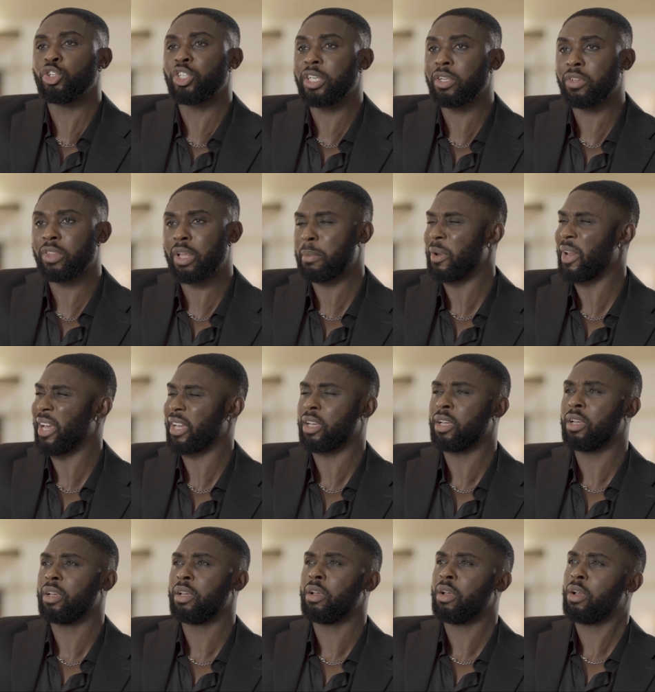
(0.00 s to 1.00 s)
to kill them. I'm like,
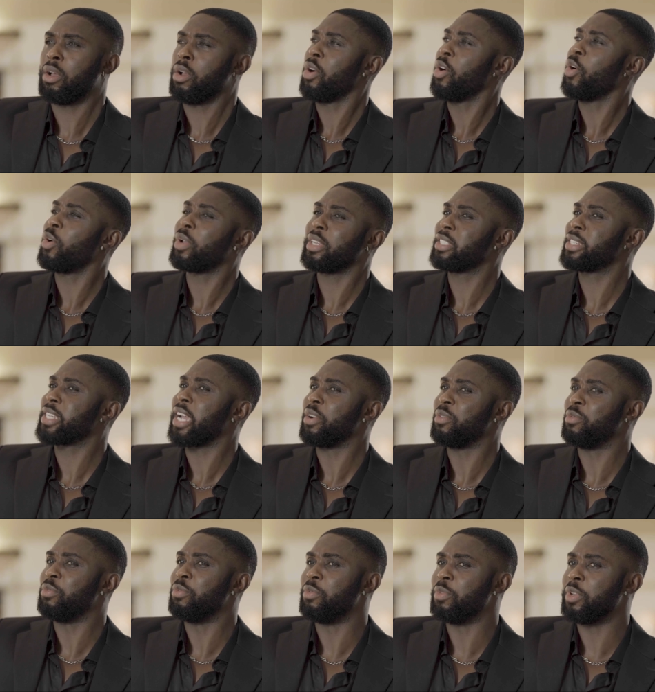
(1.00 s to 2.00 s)
okay, this guy
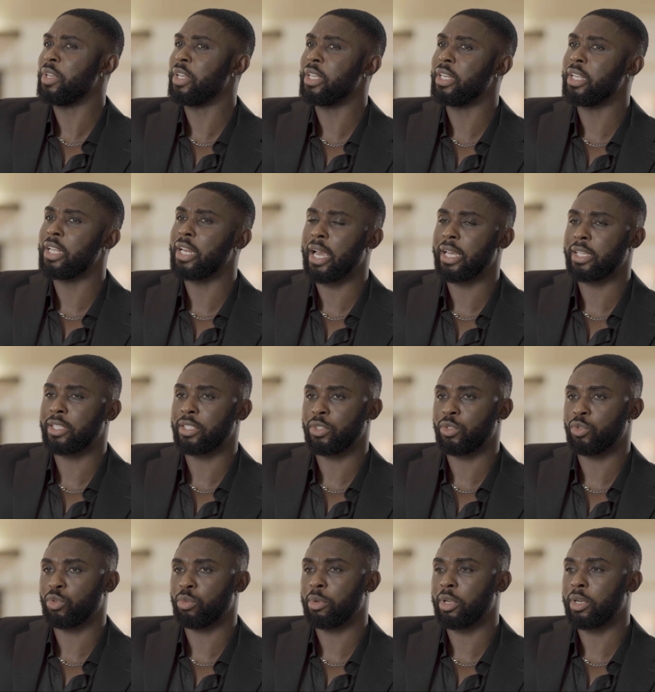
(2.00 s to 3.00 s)
really likes
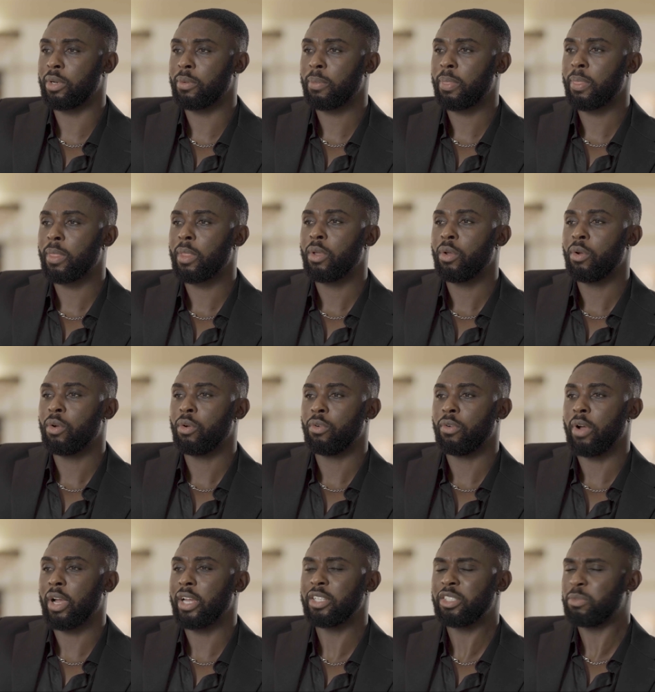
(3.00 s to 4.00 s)
this woman,
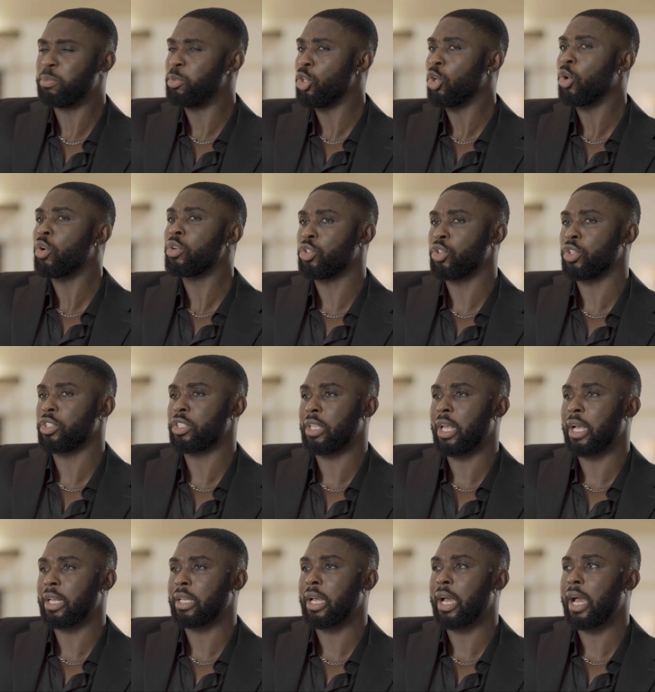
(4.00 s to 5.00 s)
right? It's beyond just
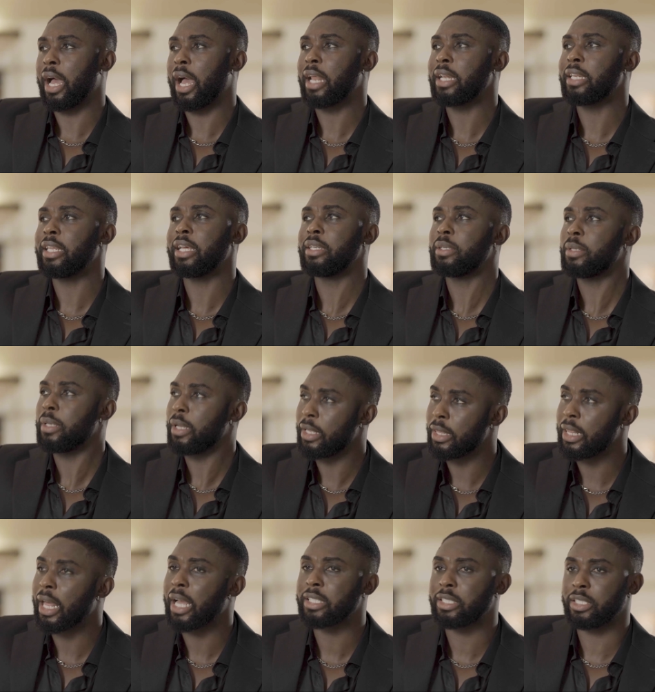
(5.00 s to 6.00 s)
that. And then in
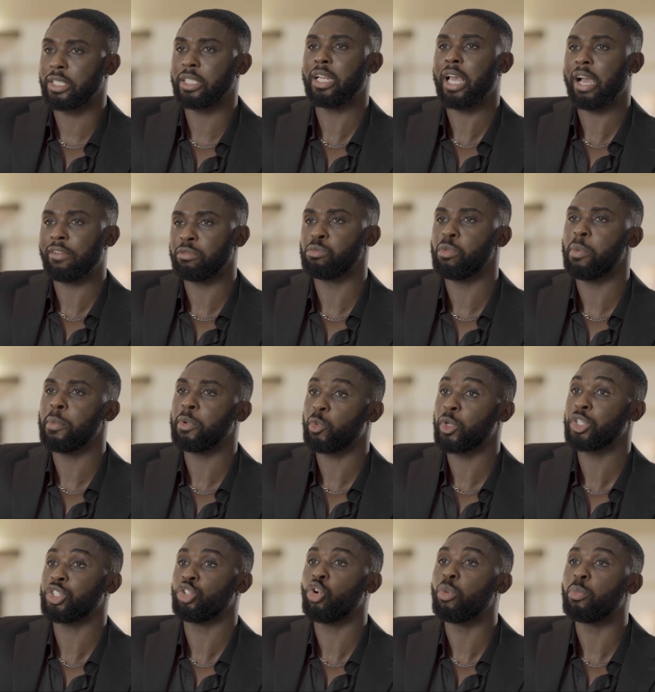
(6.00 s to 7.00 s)
that scene, they have a moment
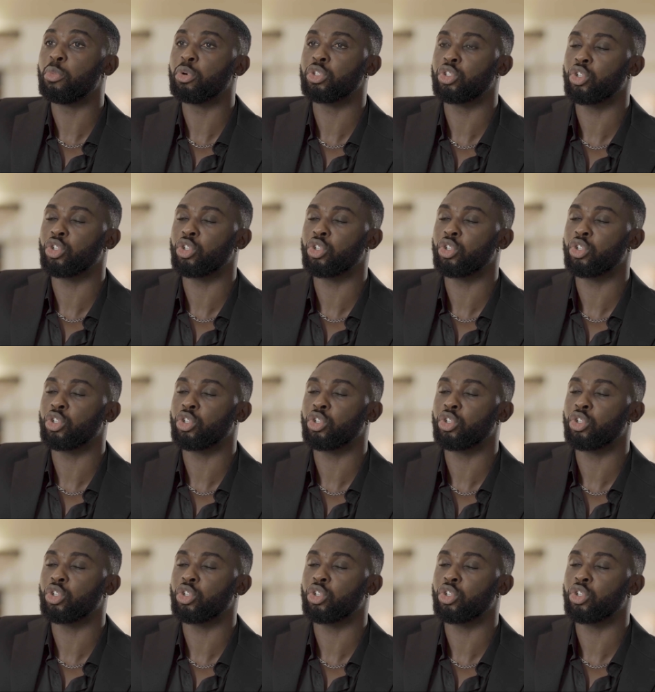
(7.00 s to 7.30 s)
where she opens